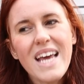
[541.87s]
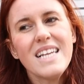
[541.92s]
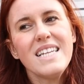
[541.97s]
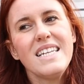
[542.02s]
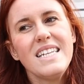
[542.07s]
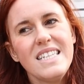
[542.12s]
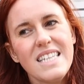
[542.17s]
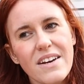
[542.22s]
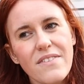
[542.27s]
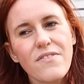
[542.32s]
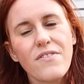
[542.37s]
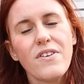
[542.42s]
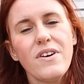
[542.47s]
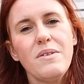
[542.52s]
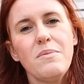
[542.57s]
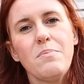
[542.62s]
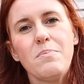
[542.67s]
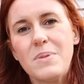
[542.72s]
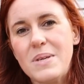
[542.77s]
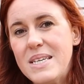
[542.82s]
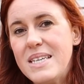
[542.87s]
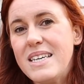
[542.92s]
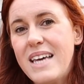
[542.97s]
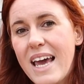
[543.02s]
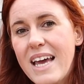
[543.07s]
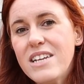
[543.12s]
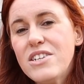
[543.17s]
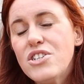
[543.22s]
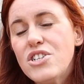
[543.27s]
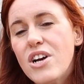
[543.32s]
a different
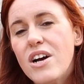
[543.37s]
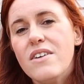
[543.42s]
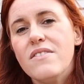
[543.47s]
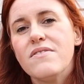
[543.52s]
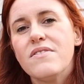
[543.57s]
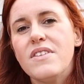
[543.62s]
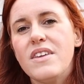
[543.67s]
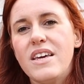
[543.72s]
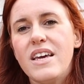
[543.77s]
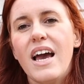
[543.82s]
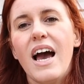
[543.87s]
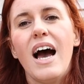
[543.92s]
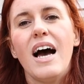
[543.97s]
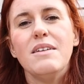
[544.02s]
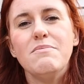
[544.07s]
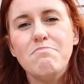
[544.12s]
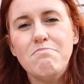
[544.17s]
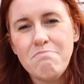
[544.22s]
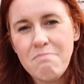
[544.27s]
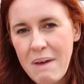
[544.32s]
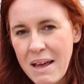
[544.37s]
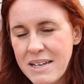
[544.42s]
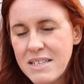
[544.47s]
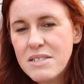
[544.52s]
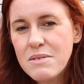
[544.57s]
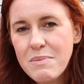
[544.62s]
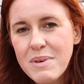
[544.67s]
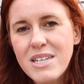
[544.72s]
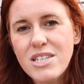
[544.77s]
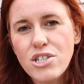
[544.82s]
pH of the
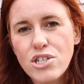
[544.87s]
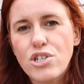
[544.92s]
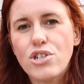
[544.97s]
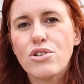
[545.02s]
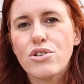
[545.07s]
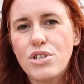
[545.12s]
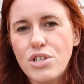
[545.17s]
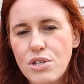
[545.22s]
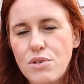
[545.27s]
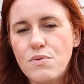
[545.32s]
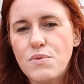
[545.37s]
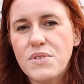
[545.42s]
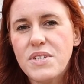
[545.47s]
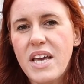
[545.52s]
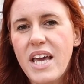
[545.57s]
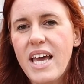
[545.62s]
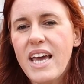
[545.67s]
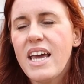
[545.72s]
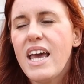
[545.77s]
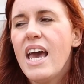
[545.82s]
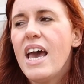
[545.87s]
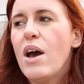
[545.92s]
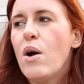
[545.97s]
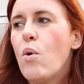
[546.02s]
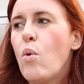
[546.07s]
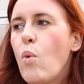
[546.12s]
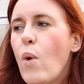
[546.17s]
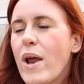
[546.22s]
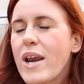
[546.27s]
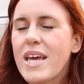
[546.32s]
amendment you're using
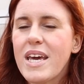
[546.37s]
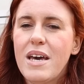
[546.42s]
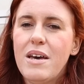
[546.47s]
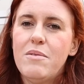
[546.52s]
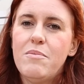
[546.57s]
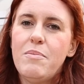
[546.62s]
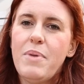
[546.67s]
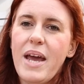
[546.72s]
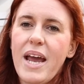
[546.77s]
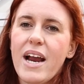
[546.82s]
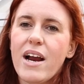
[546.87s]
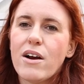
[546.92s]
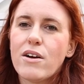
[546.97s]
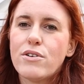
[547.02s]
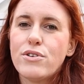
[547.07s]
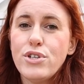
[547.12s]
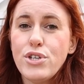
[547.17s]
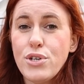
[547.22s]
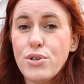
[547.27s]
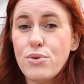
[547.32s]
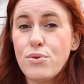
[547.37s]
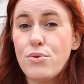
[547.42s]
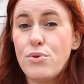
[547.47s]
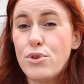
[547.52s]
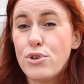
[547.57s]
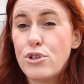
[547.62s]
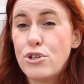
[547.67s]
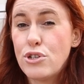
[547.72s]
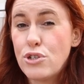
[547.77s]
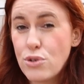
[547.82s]
when compared to
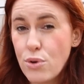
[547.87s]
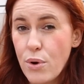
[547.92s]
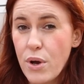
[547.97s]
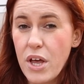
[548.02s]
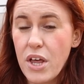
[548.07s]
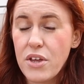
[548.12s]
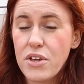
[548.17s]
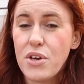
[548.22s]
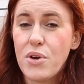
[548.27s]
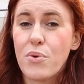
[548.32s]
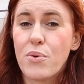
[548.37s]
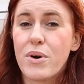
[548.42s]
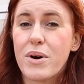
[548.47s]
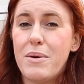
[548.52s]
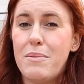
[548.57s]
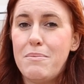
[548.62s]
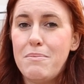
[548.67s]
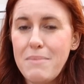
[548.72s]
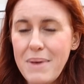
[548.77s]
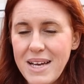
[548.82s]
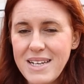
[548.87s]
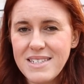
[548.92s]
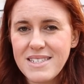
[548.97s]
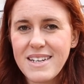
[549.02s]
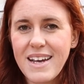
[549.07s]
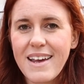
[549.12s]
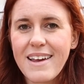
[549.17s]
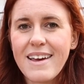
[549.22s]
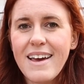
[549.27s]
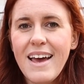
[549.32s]
the soil you're
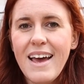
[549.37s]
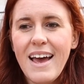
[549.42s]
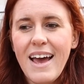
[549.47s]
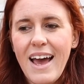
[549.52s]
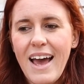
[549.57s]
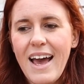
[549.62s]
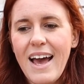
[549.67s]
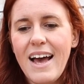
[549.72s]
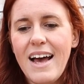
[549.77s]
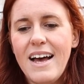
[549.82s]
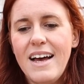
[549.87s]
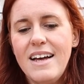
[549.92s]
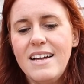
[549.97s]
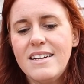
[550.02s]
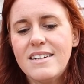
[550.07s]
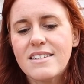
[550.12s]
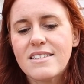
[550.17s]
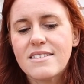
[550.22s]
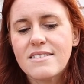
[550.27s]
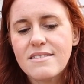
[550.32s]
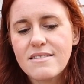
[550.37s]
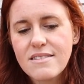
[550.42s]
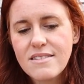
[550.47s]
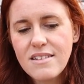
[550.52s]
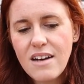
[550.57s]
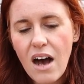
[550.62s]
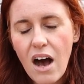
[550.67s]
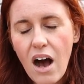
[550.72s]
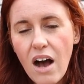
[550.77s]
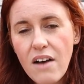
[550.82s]
amending. And
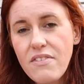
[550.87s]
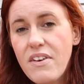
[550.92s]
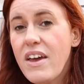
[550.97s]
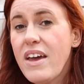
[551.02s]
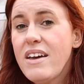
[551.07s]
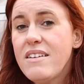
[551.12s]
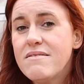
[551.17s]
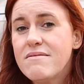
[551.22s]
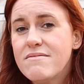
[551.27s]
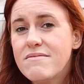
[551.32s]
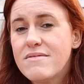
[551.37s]
coffee